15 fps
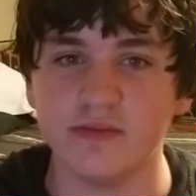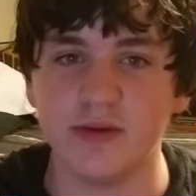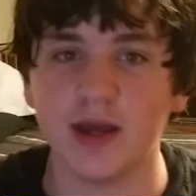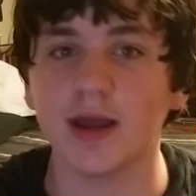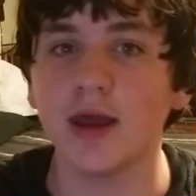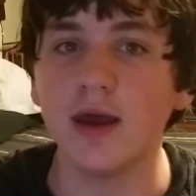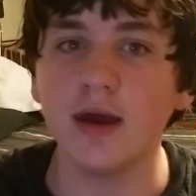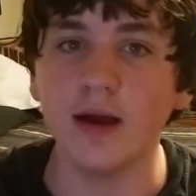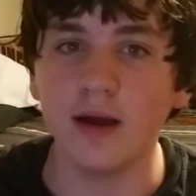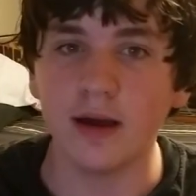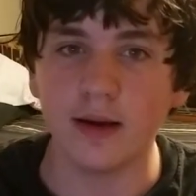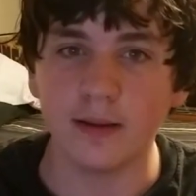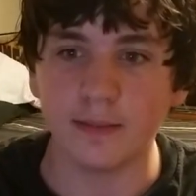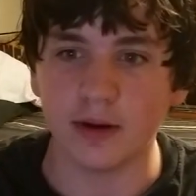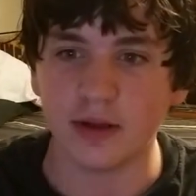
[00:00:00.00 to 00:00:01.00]
too big.
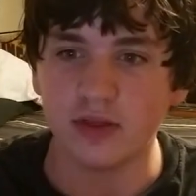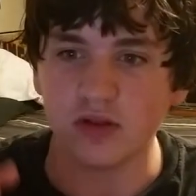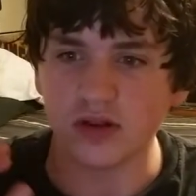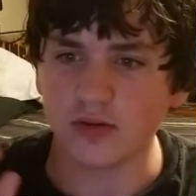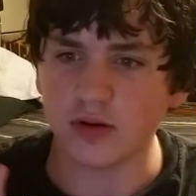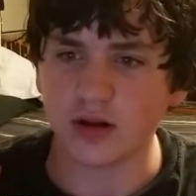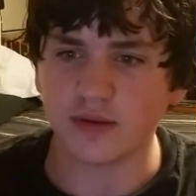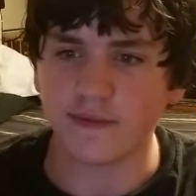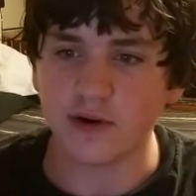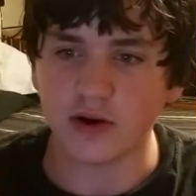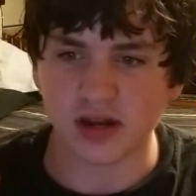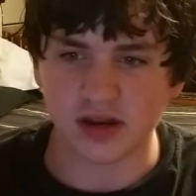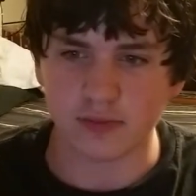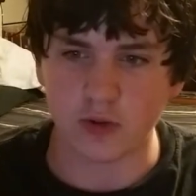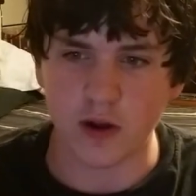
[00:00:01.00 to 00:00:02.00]
But this one is
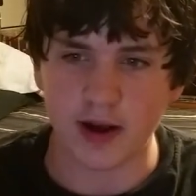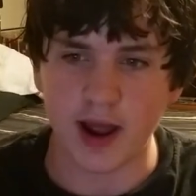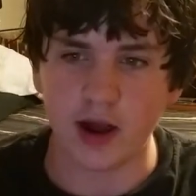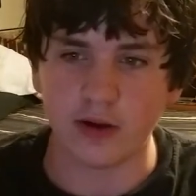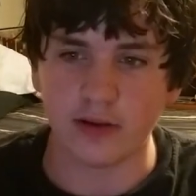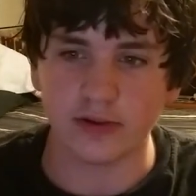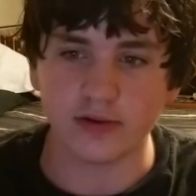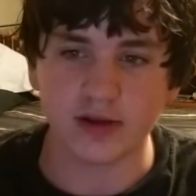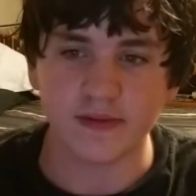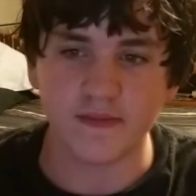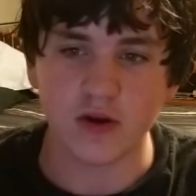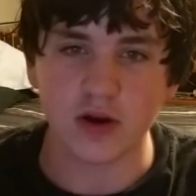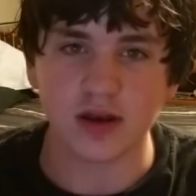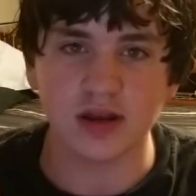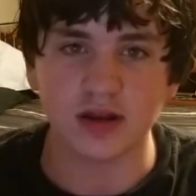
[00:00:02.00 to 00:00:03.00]
very spread out. It looks
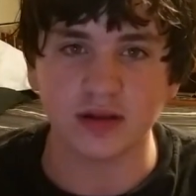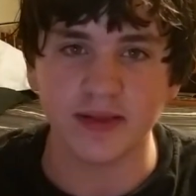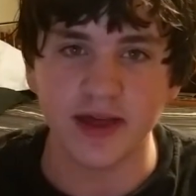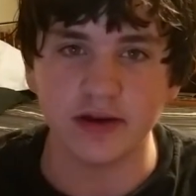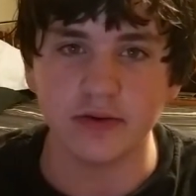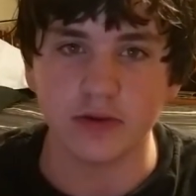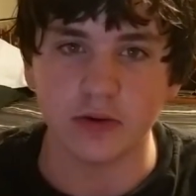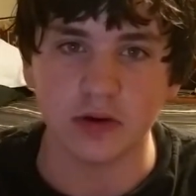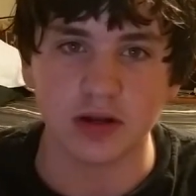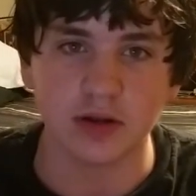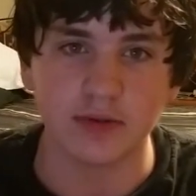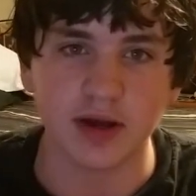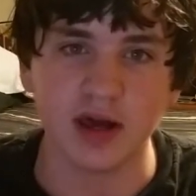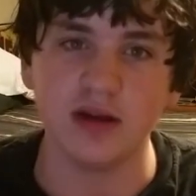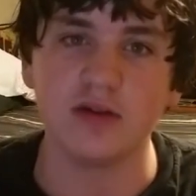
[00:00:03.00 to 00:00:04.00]
very slender.
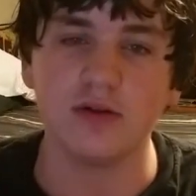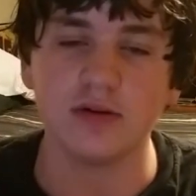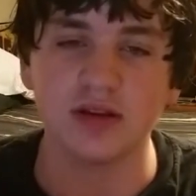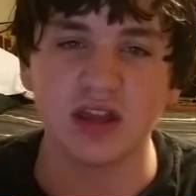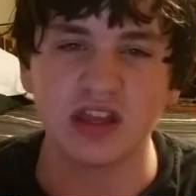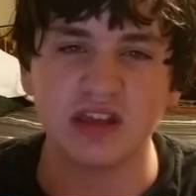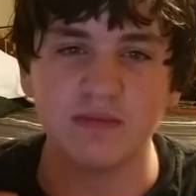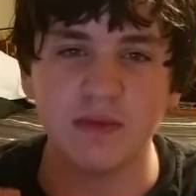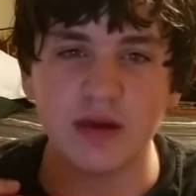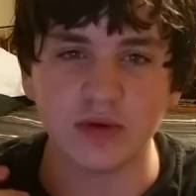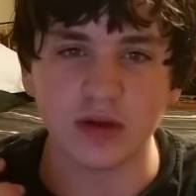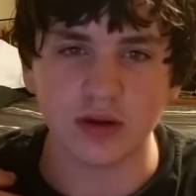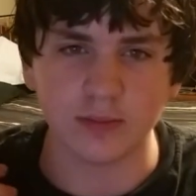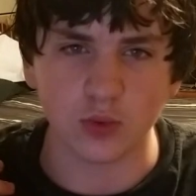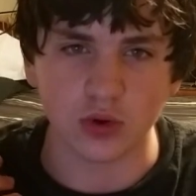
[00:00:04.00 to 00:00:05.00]
So it kind of looks like
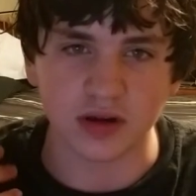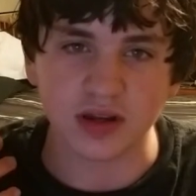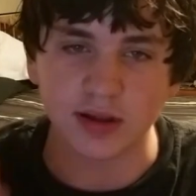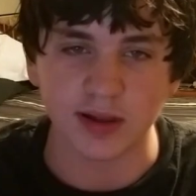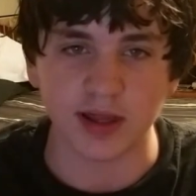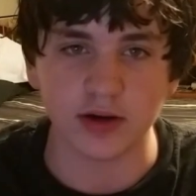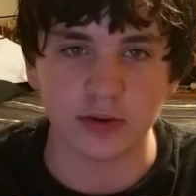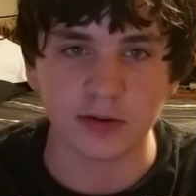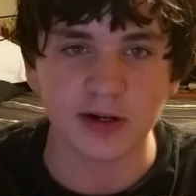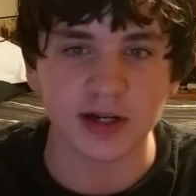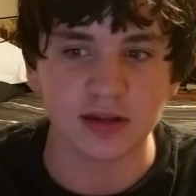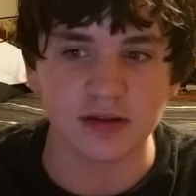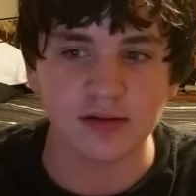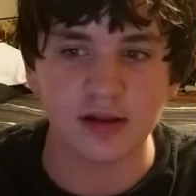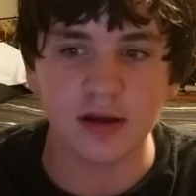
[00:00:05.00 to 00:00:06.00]
maybe a more slender
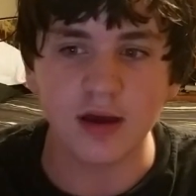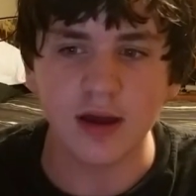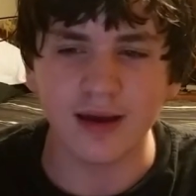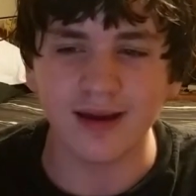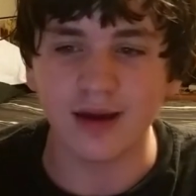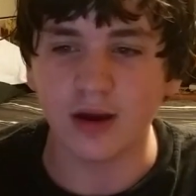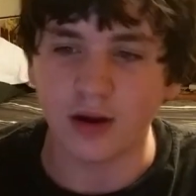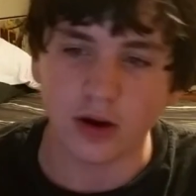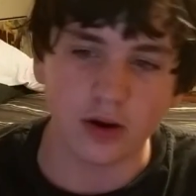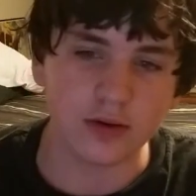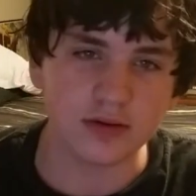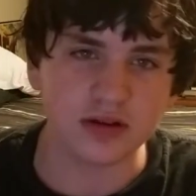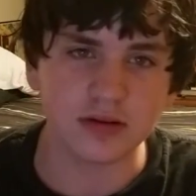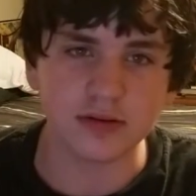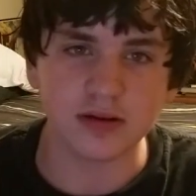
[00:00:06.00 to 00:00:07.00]
Godzilla.
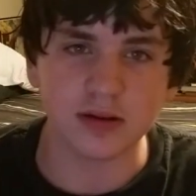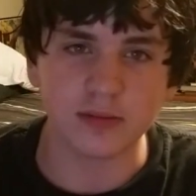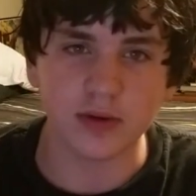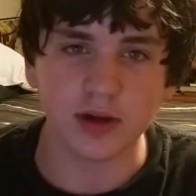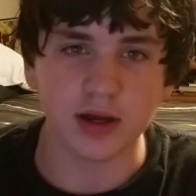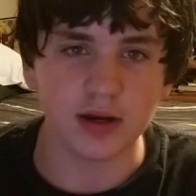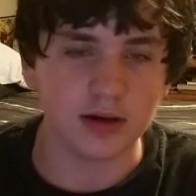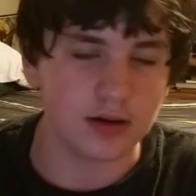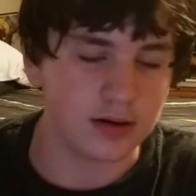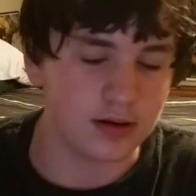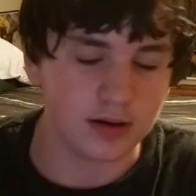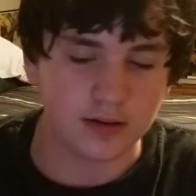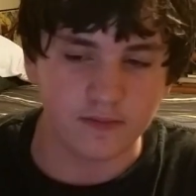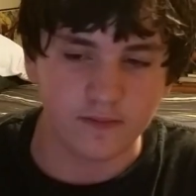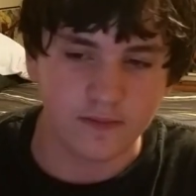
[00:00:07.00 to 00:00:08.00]
Also, something
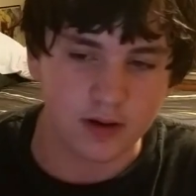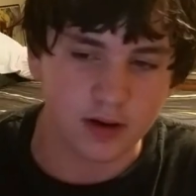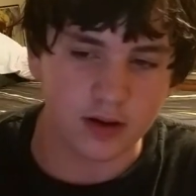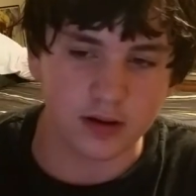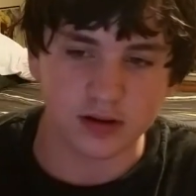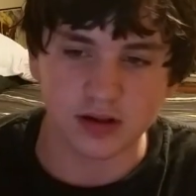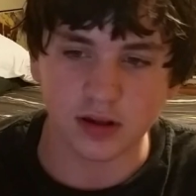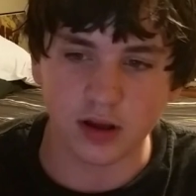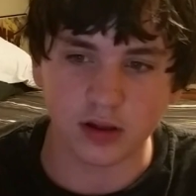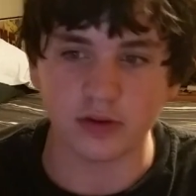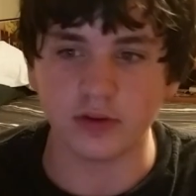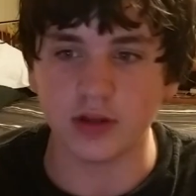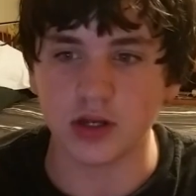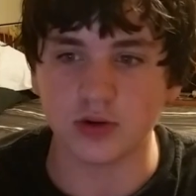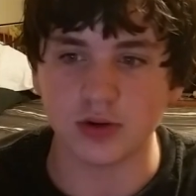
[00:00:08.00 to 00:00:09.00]
I saw a
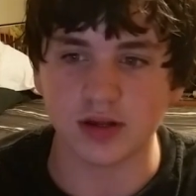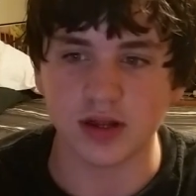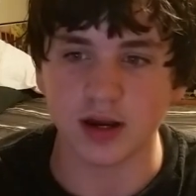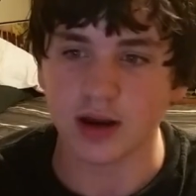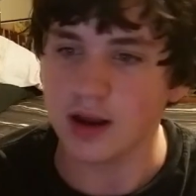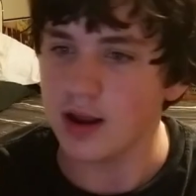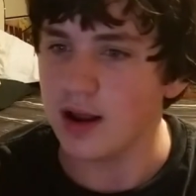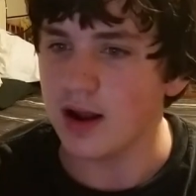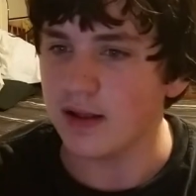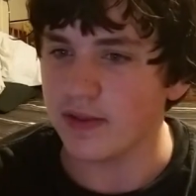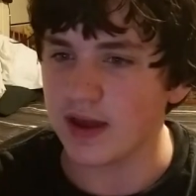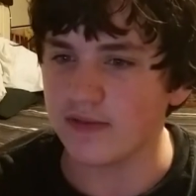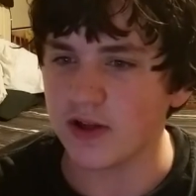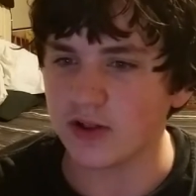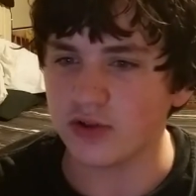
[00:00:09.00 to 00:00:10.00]
little interesting.
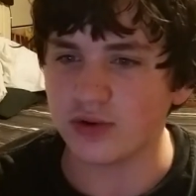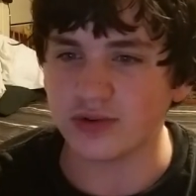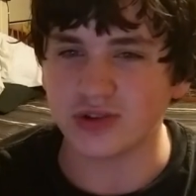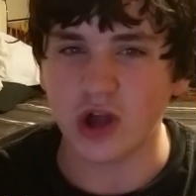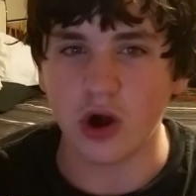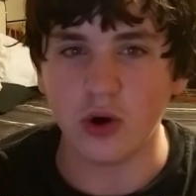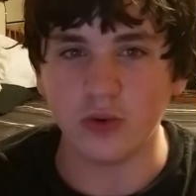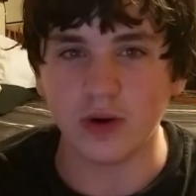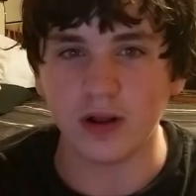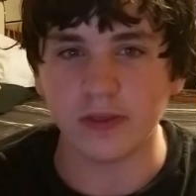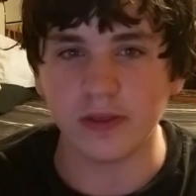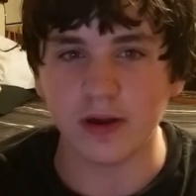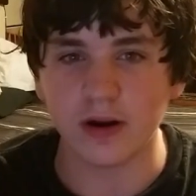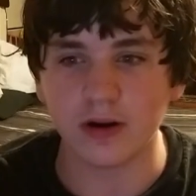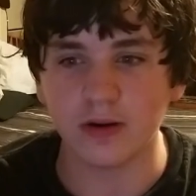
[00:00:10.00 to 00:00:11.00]
They have that little toe
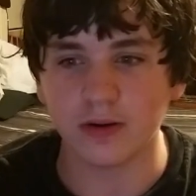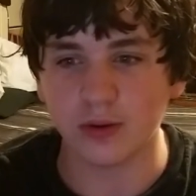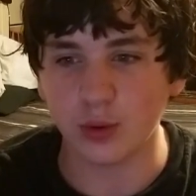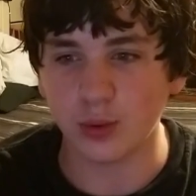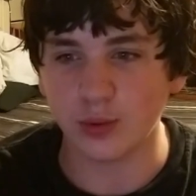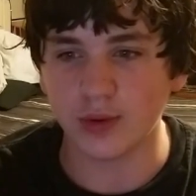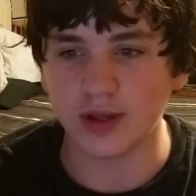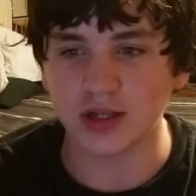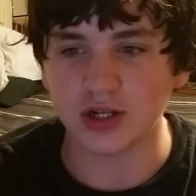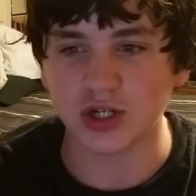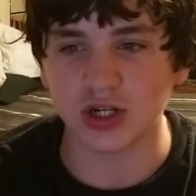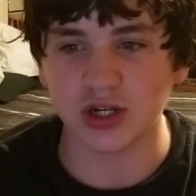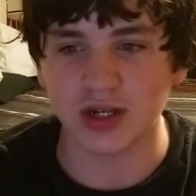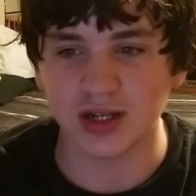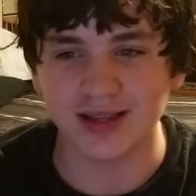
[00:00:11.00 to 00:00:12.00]
right there,
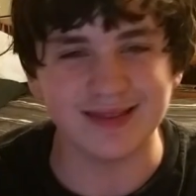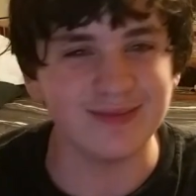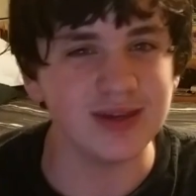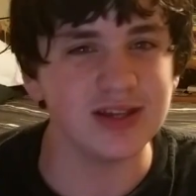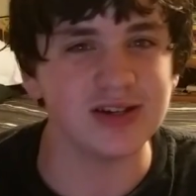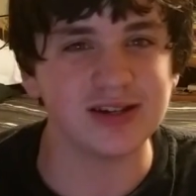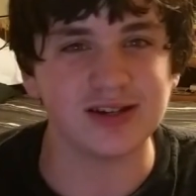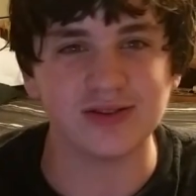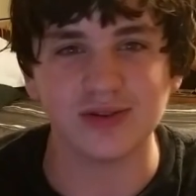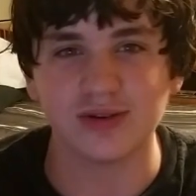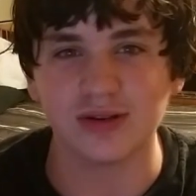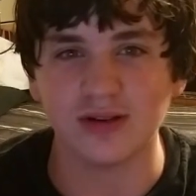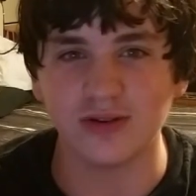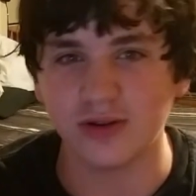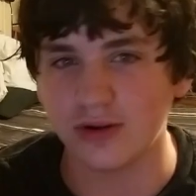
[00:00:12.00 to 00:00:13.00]
which to me, it just
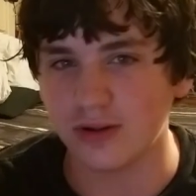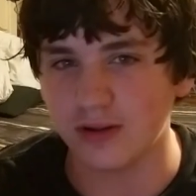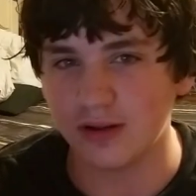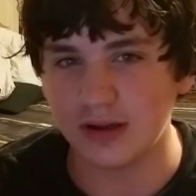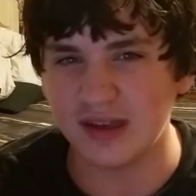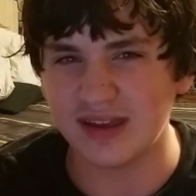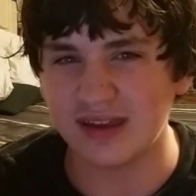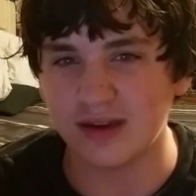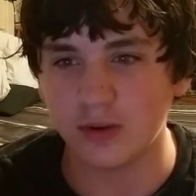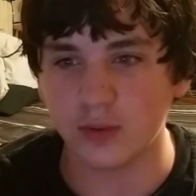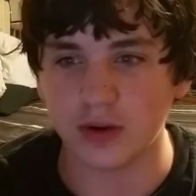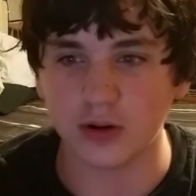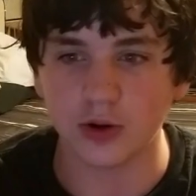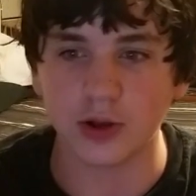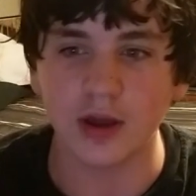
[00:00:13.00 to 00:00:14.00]
looks a little,
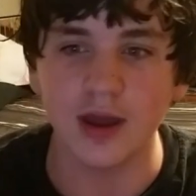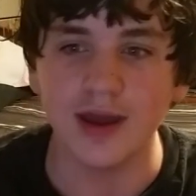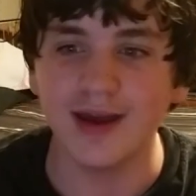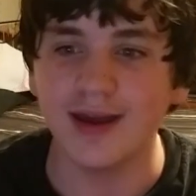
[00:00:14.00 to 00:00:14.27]
weird.